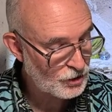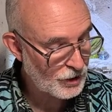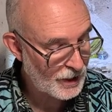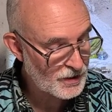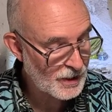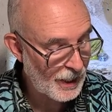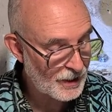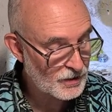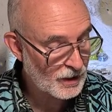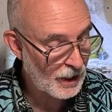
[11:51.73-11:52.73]
Just
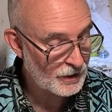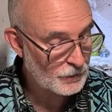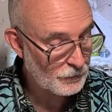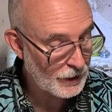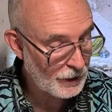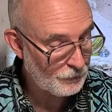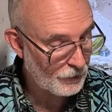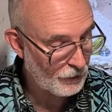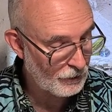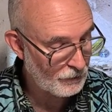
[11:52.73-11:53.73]
as God's
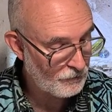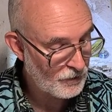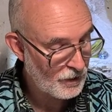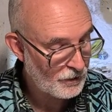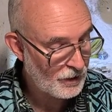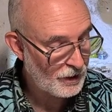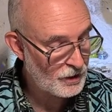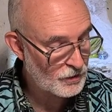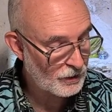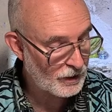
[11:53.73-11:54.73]
people, the
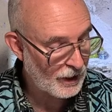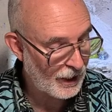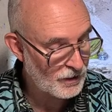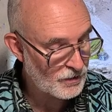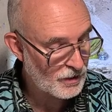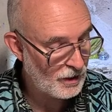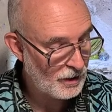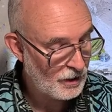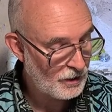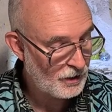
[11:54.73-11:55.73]
Israelites,
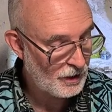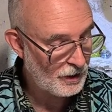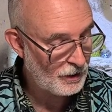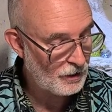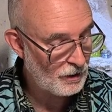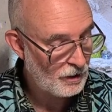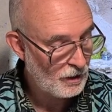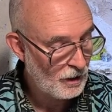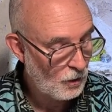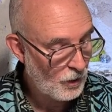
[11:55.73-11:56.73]
did
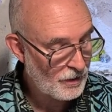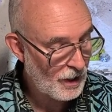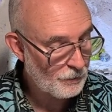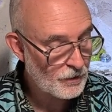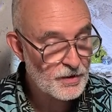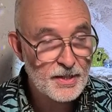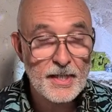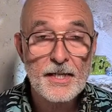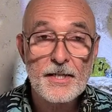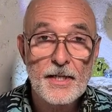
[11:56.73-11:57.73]
when they
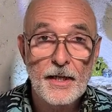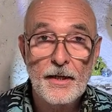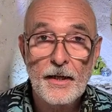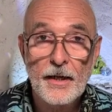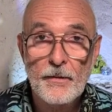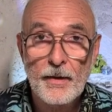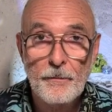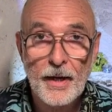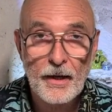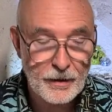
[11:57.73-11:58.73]
persisted in
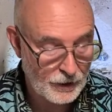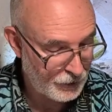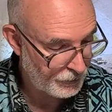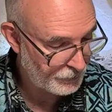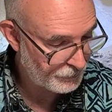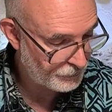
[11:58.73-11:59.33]
rebellion.